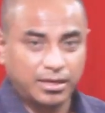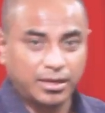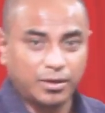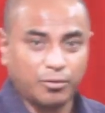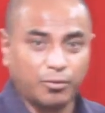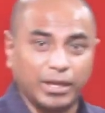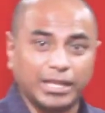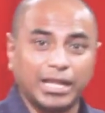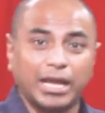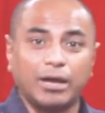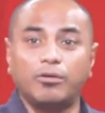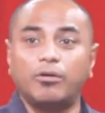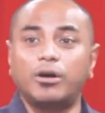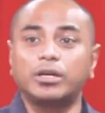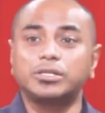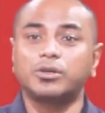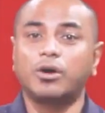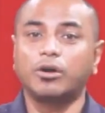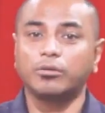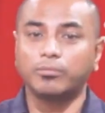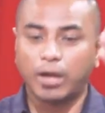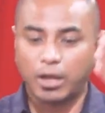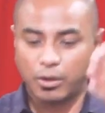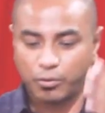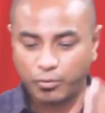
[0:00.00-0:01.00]
while I was
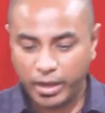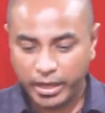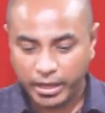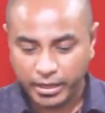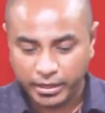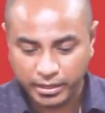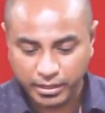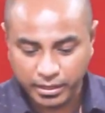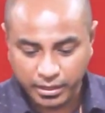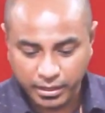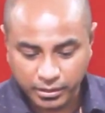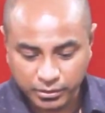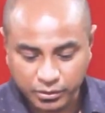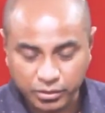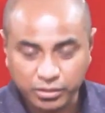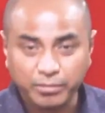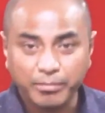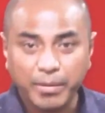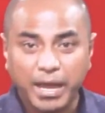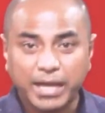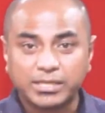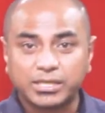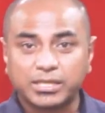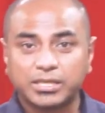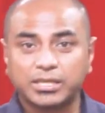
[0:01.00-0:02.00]
on my way to
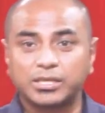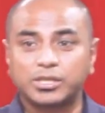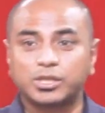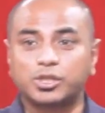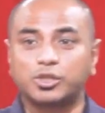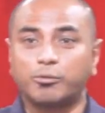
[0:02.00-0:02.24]
Damascus